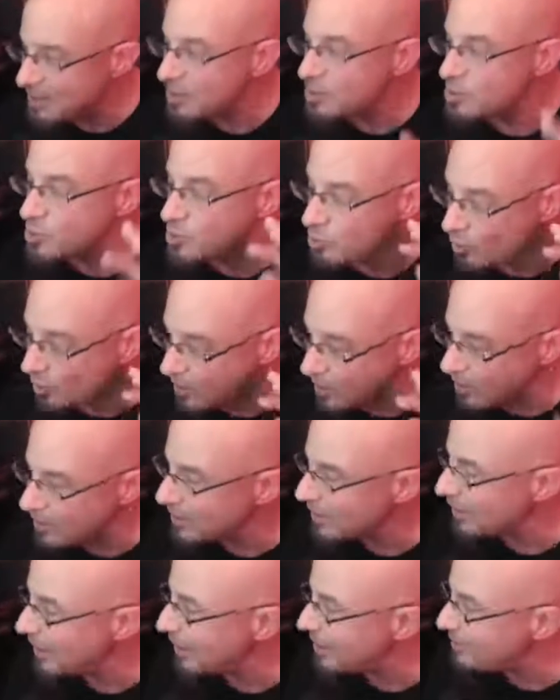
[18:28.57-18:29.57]
starting
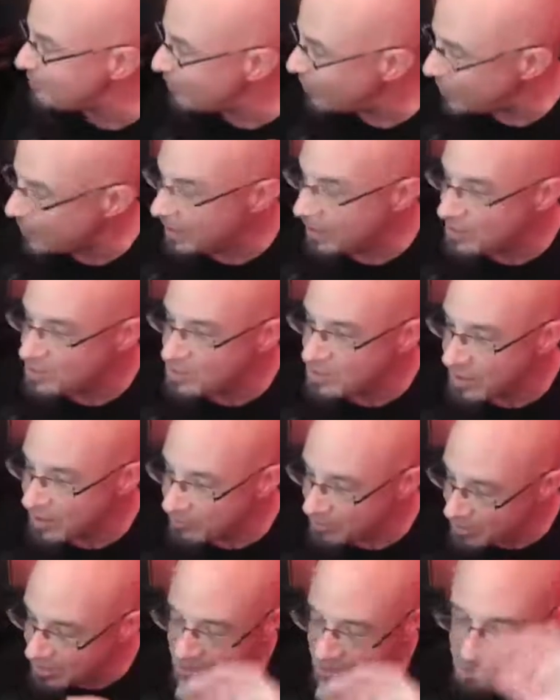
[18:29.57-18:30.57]
in the very late
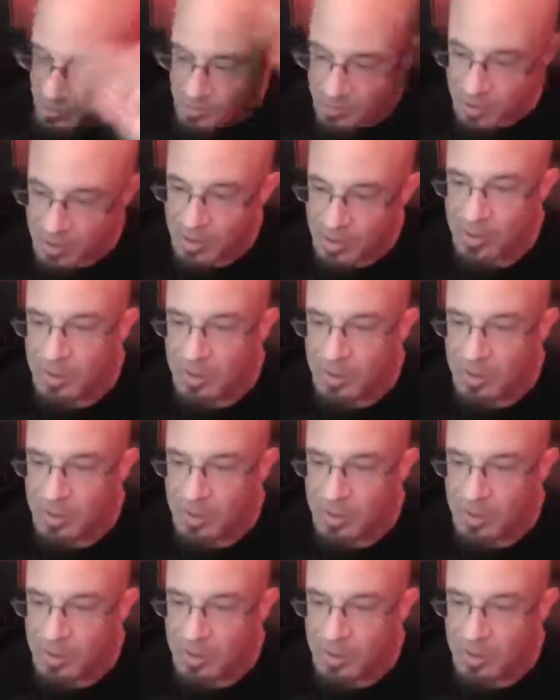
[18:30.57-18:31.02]
70s